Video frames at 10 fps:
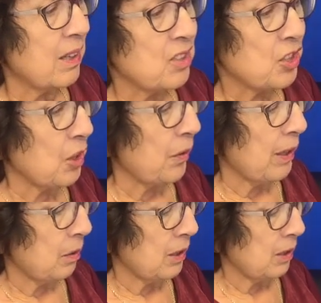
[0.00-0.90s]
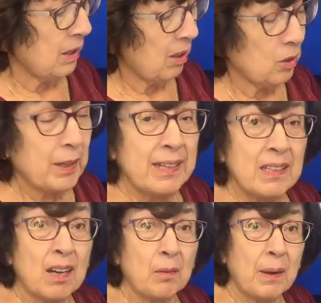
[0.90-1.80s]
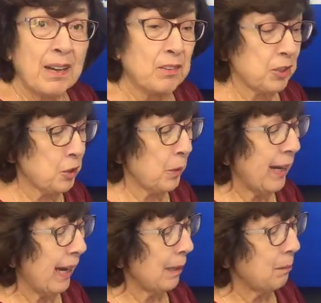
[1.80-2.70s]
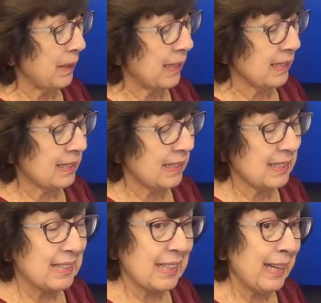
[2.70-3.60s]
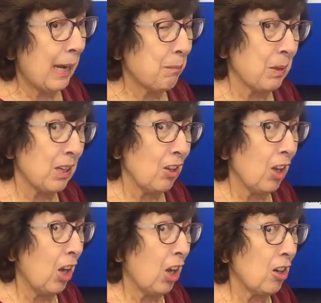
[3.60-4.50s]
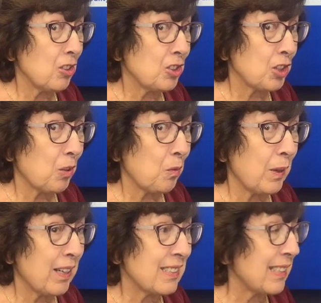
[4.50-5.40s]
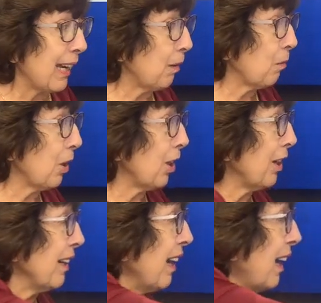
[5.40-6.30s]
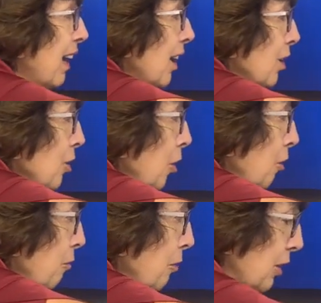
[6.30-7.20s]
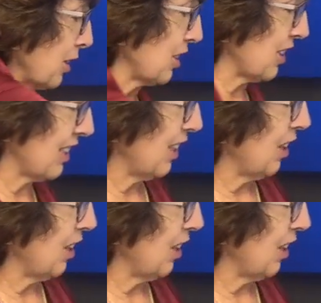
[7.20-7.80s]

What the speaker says: So they are going around the track, but this is a capital O, so where does that word go first?